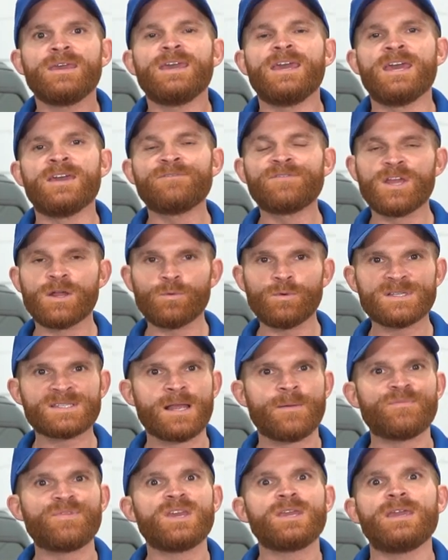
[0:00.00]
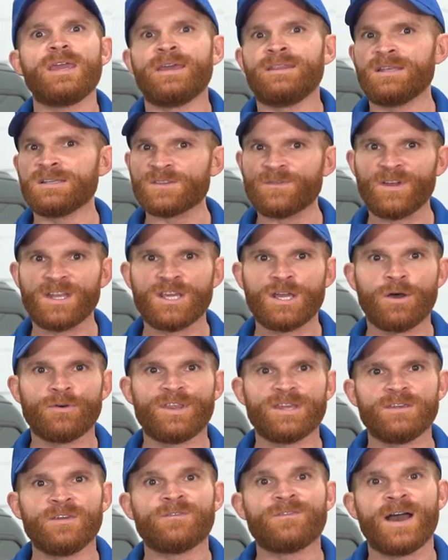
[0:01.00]
If there was something in this video
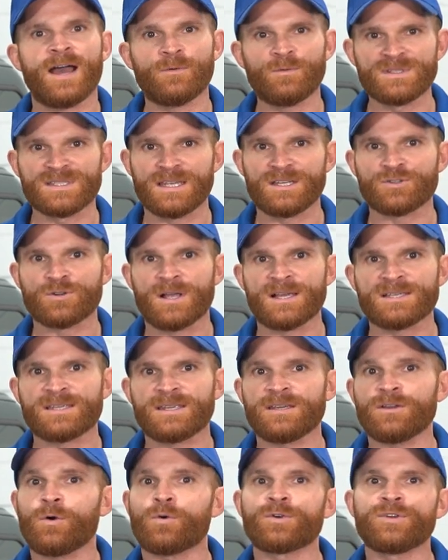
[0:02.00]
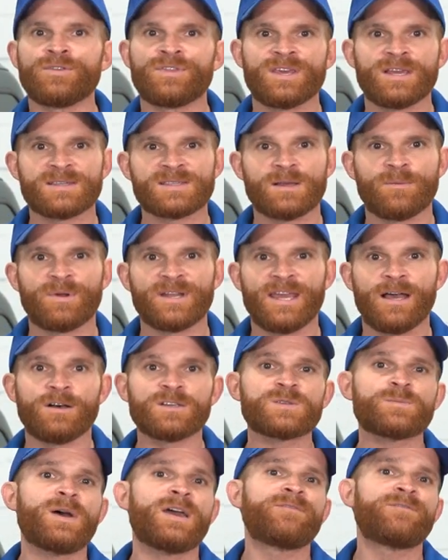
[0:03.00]
that you found was interesting or you think somebody
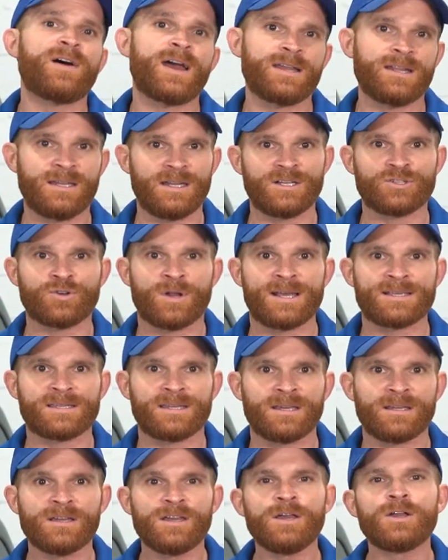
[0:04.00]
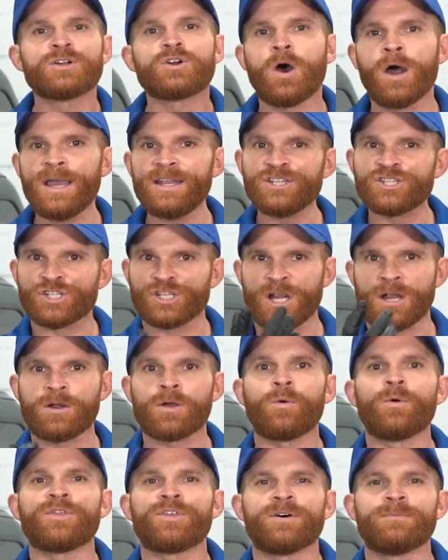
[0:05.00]
else might find it interesting, go ahead and share
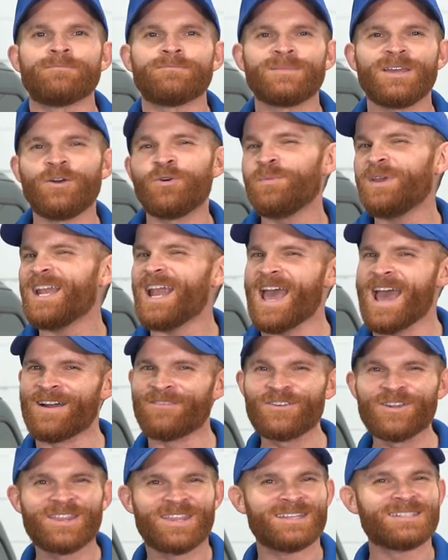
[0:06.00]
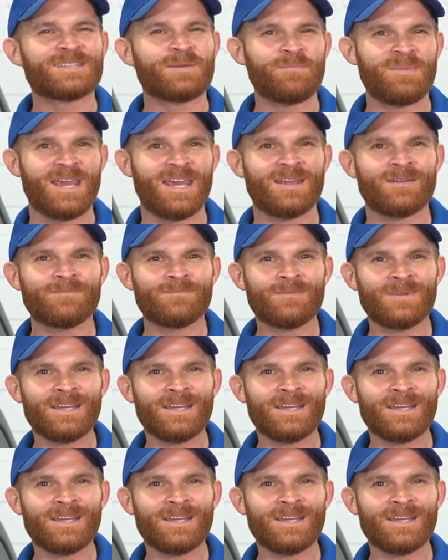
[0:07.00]
it with them. It would mean everything to me.